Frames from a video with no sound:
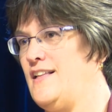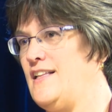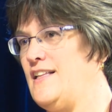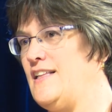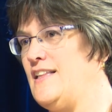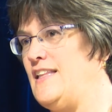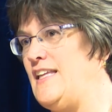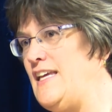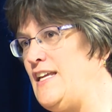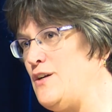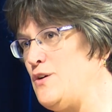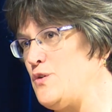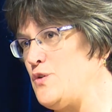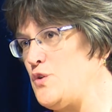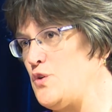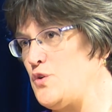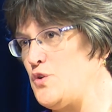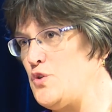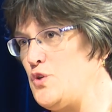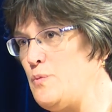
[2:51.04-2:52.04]

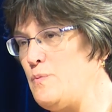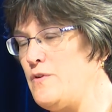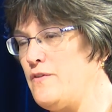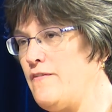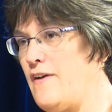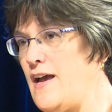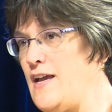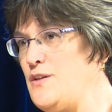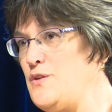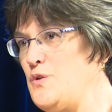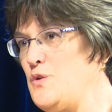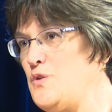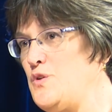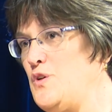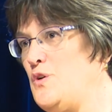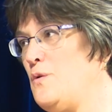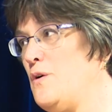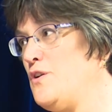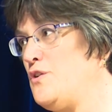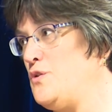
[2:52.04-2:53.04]
leaders or supervisors
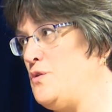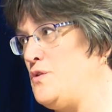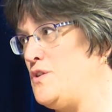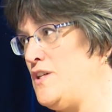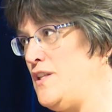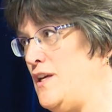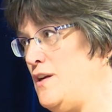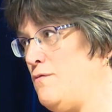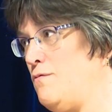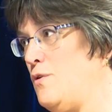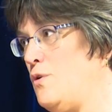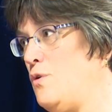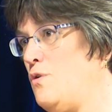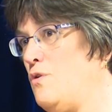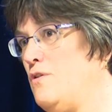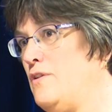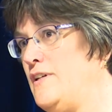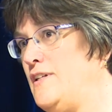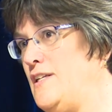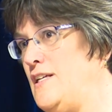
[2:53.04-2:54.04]
who are new to their
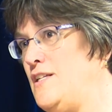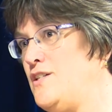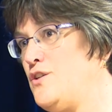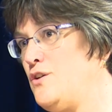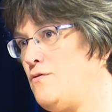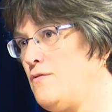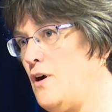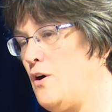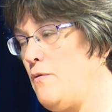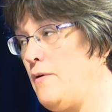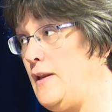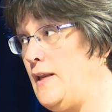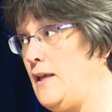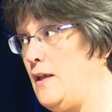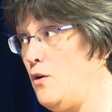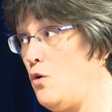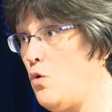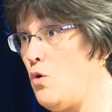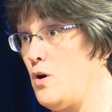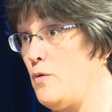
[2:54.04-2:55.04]
role and need to grow in
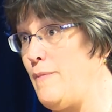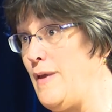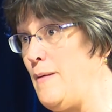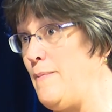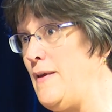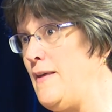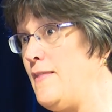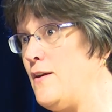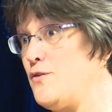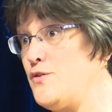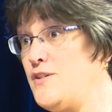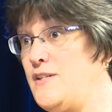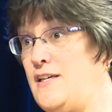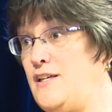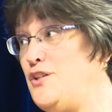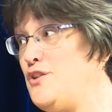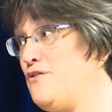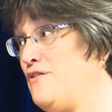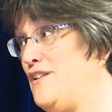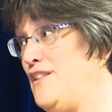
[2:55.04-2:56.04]
it, or maybe they're
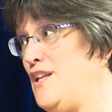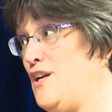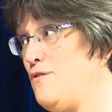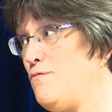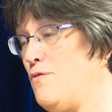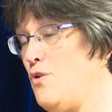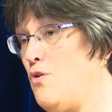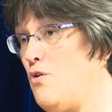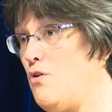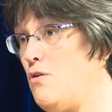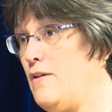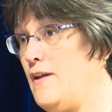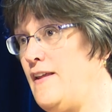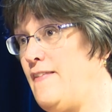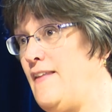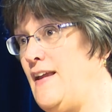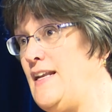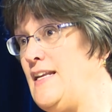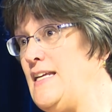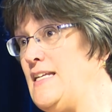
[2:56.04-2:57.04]
senior in their role
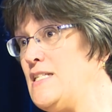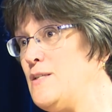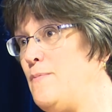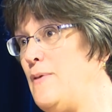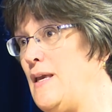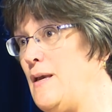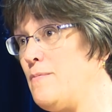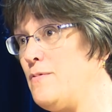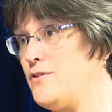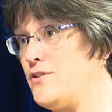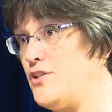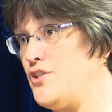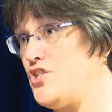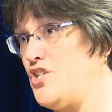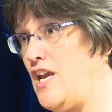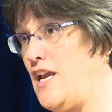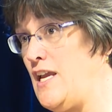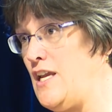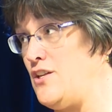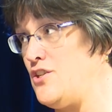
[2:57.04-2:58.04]
and they need to be able to
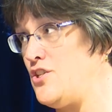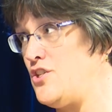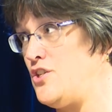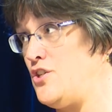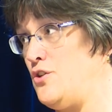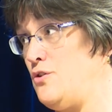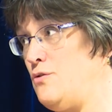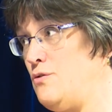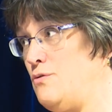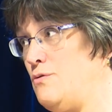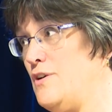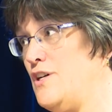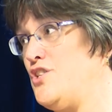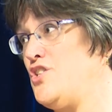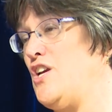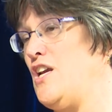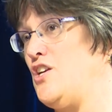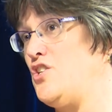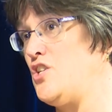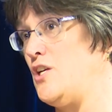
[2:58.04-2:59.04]
change to a
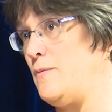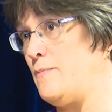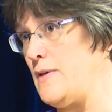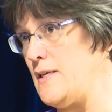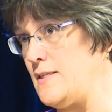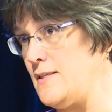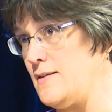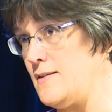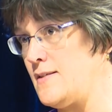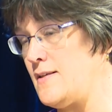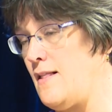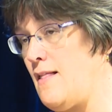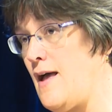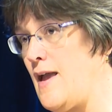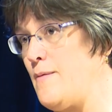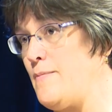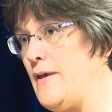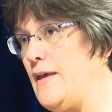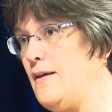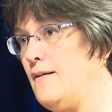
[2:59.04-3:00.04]
changing business
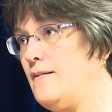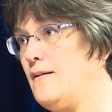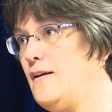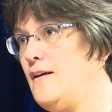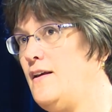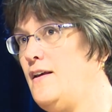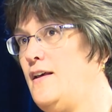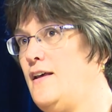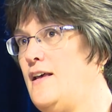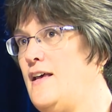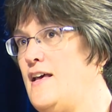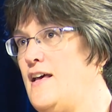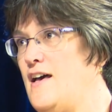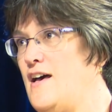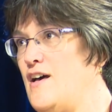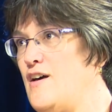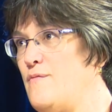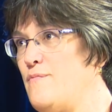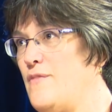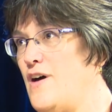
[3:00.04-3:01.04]
climate.
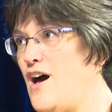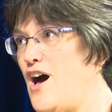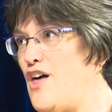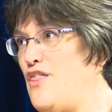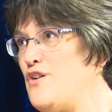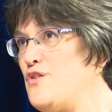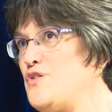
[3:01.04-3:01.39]
Other